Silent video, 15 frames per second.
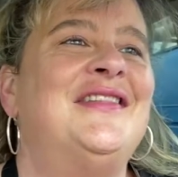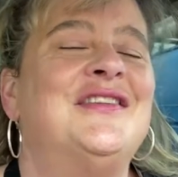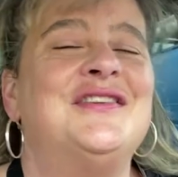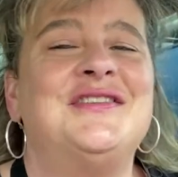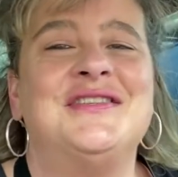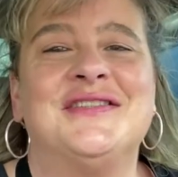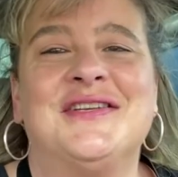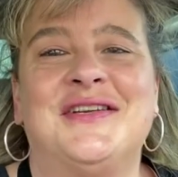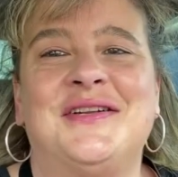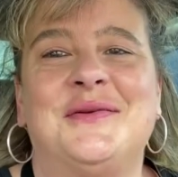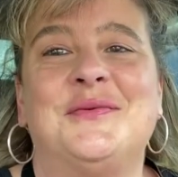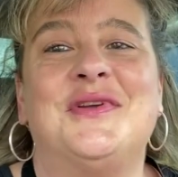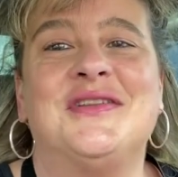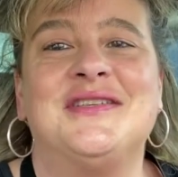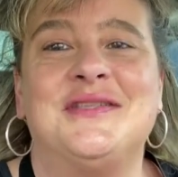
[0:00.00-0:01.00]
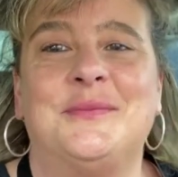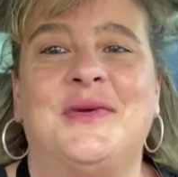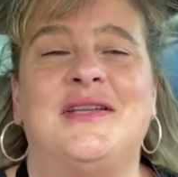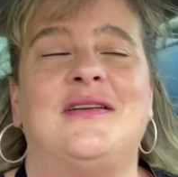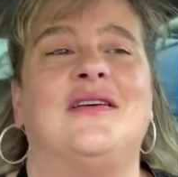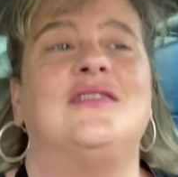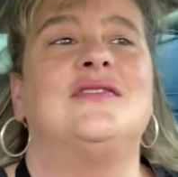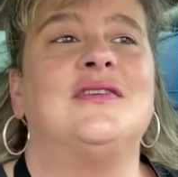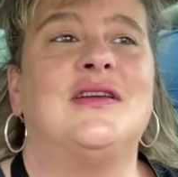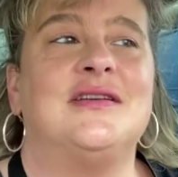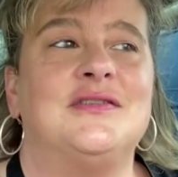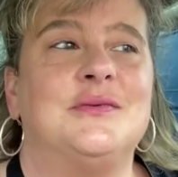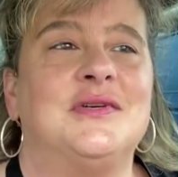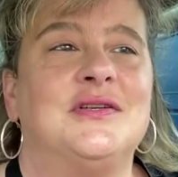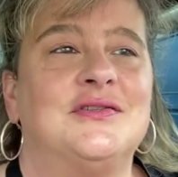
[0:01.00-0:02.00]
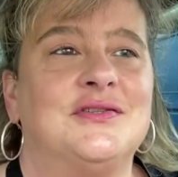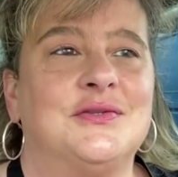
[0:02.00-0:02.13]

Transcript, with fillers: this is gonna, well, this is my daughter's last week of